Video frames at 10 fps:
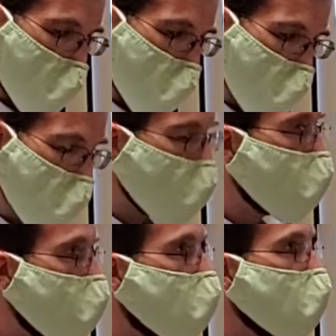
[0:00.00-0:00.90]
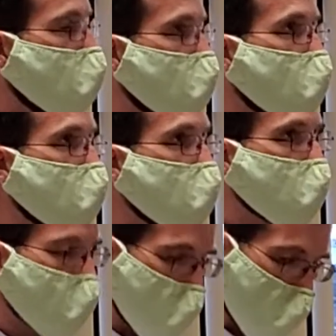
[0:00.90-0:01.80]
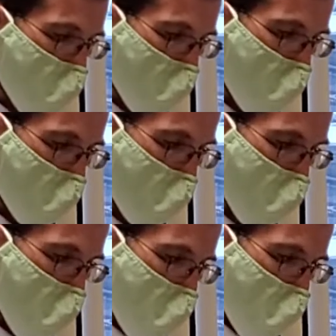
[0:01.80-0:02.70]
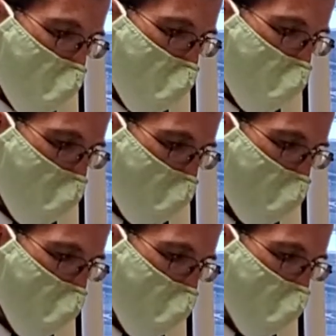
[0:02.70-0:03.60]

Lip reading: civil war in Saudi Arabia, but we will get